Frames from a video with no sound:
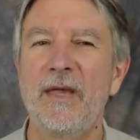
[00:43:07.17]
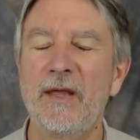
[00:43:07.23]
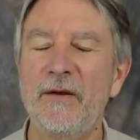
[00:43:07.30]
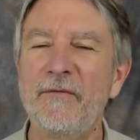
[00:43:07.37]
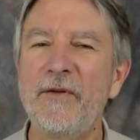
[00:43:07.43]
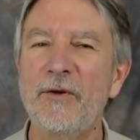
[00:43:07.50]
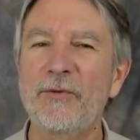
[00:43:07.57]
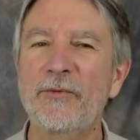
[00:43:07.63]

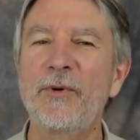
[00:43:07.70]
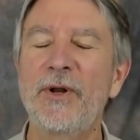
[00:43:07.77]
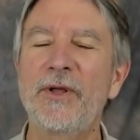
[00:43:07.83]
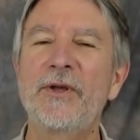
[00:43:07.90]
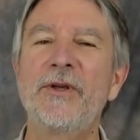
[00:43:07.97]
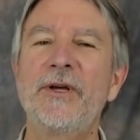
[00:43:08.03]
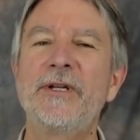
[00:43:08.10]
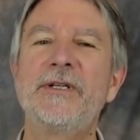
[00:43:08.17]
It feels
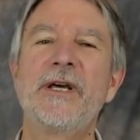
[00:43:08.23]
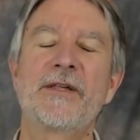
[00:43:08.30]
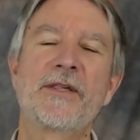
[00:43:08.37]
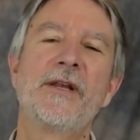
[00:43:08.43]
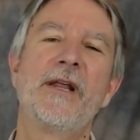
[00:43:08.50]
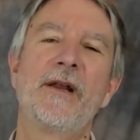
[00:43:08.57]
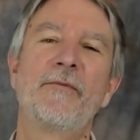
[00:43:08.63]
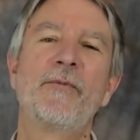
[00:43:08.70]
really good,
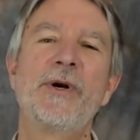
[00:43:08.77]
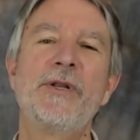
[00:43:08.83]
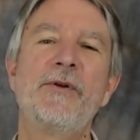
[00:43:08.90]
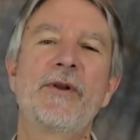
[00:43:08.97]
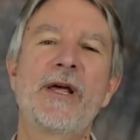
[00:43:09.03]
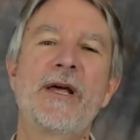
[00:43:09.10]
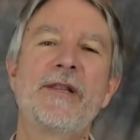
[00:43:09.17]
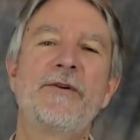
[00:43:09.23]
doesn't it, when
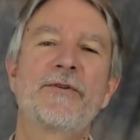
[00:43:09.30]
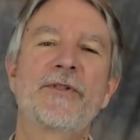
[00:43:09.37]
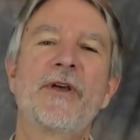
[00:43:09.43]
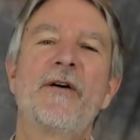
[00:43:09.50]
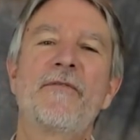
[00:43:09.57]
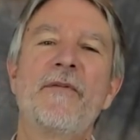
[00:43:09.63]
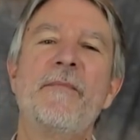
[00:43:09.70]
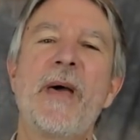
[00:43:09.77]
you let
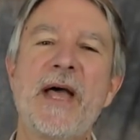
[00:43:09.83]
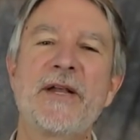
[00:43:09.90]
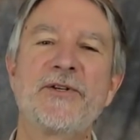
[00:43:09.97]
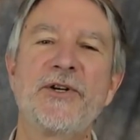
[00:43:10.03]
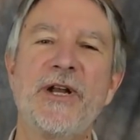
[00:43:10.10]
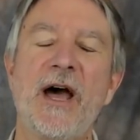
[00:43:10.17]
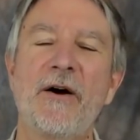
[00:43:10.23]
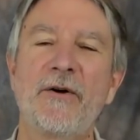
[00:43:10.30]
yourself
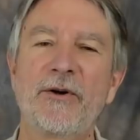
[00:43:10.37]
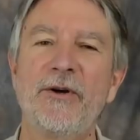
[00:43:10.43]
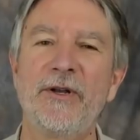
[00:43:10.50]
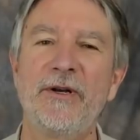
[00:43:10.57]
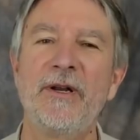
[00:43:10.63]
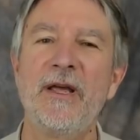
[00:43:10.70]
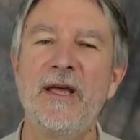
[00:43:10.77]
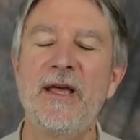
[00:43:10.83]
imagine how
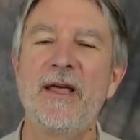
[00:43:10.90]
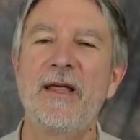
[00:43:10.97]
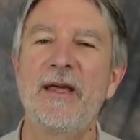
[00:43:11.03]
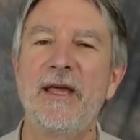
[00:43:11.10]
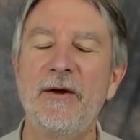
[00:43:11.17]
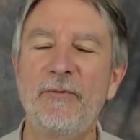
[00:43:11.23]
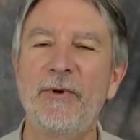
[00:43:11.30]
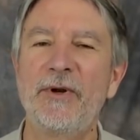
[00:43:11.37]
good
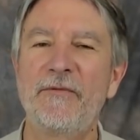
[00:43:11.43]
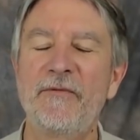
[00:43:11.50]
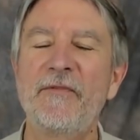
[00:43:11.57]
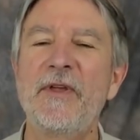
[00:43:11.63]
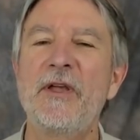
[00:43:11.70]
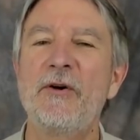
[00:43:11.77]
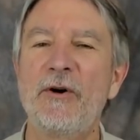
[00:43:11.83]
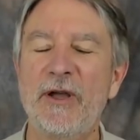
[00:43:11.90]
it would
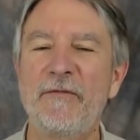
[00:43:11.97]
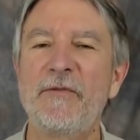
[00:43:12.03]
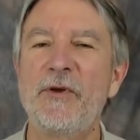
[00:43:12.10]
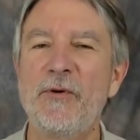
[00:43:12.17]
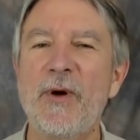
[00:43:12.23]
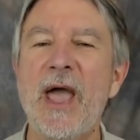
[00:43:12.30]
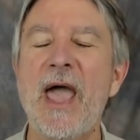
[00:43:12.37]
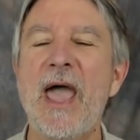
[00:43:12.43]
feel
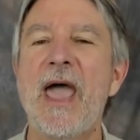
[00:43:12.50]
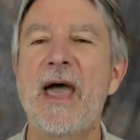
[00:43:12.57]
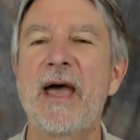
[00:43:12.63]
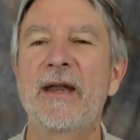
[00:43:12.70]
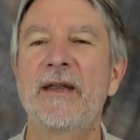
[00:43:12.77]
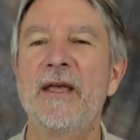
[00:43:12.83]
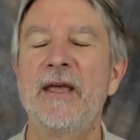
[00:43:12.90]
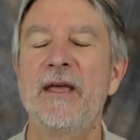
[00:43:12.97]
if you
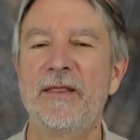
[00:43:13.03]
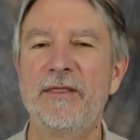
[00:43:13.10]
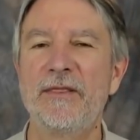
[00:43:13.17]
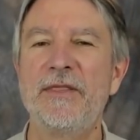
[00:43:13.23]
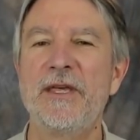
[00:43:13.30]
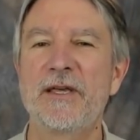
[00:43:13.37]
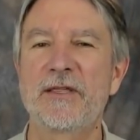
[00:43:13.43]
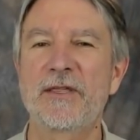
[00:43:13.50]
had
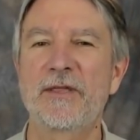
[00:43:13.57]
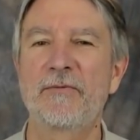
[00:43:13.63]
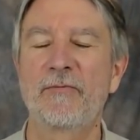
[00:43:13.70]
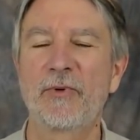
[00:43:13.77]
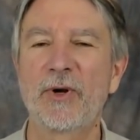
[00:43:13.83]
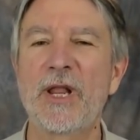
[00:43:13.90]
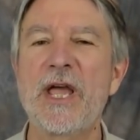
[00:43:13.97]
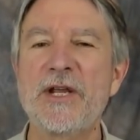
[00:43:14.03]
this
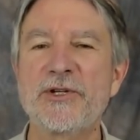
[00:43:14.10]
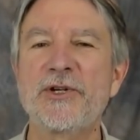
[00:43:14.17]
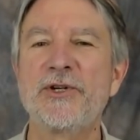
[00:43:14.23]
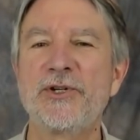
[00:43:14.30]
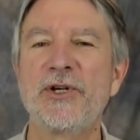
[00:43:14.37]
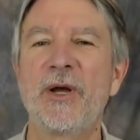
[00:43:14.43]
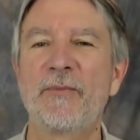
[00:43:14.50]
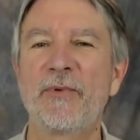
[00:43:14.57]

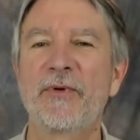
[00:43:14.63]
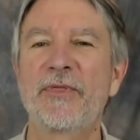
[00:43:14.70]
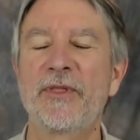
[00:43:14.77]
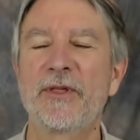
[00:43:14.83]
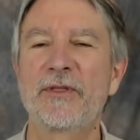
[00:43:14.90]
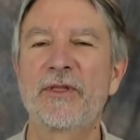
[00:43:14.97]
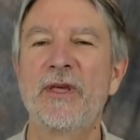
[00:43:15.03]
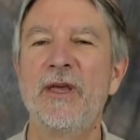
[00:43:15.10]
relationship with
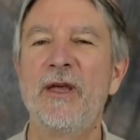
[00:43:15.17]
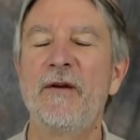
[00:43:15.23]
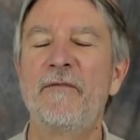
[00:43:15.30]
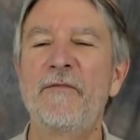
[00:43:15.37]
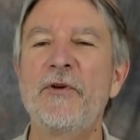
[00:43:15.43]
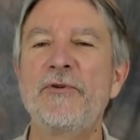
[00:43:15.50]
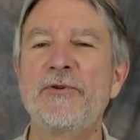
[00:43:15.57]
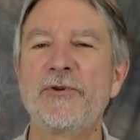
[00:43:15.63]
this
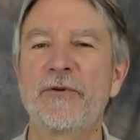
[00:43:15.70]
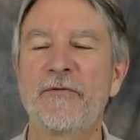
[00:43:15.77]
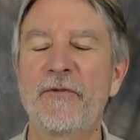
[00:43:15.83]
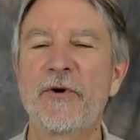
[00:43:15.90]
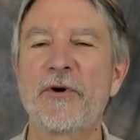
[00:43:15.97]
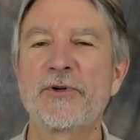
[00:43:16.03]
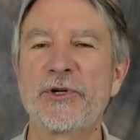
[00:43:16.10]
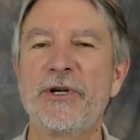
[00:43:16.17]
future
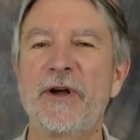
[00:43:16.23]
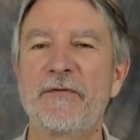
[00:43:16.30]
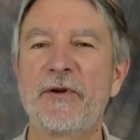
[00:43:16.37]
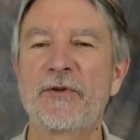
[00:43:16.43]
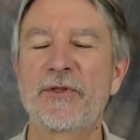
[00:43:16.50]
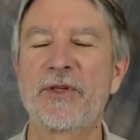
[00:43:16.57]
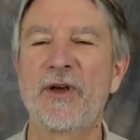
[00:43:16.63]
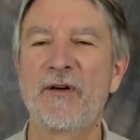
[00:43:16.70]
version of
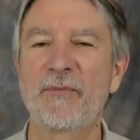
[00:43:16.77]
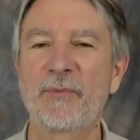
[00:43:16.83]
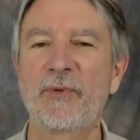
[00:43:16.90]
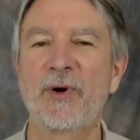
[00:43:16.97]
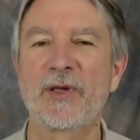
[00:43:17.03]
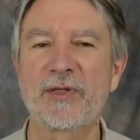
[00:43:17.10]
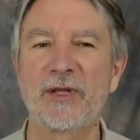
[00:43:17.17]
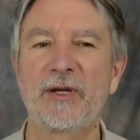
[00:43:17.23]
yourself
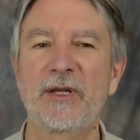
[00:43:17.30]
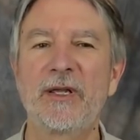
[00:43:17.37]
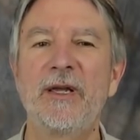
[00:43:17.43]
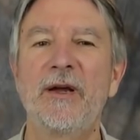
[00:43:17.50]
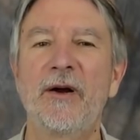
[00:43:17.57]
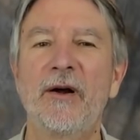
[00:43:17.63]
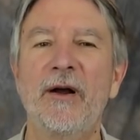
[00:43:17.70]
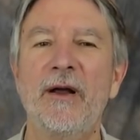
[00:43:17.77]
present
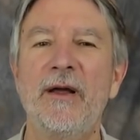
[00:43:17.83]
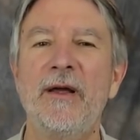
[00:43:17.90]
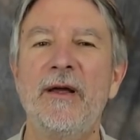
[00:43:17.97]
here.